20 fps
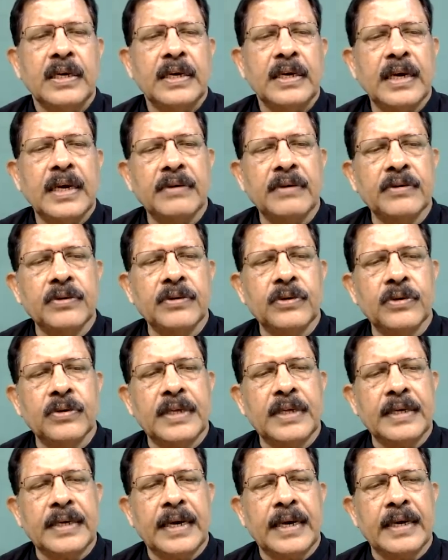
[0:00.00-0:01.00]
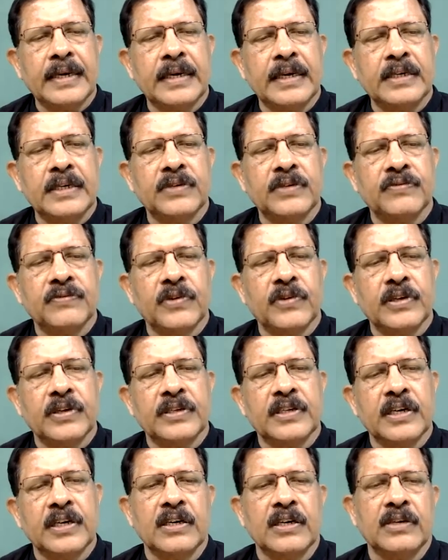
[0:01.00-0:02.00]
Now you know that I raised to 4
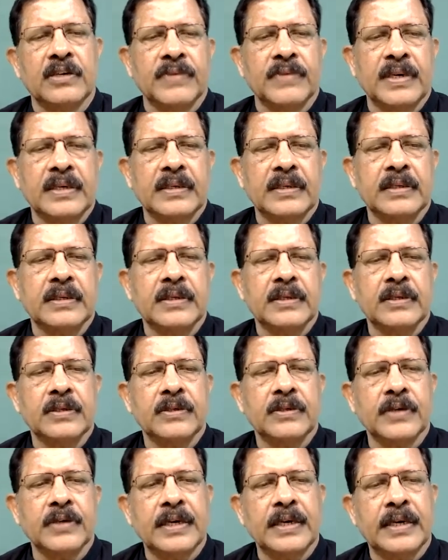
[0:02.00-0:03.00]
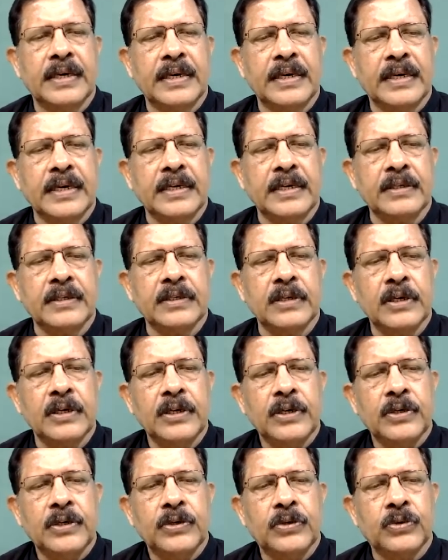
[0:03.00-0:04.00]
is equal to 1. So here it is
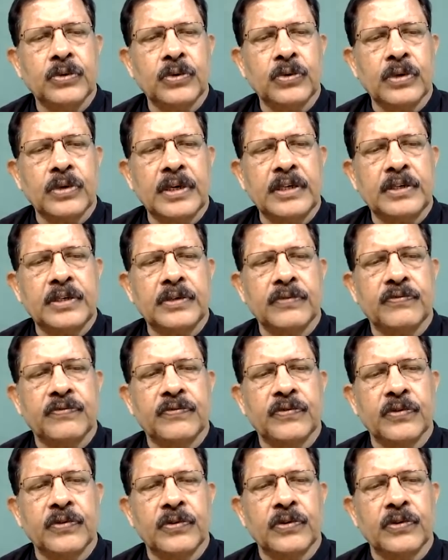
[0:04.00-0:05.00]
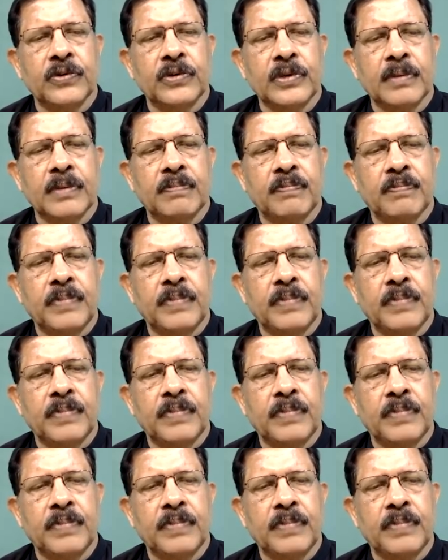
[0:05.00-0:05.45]
2 raised to 4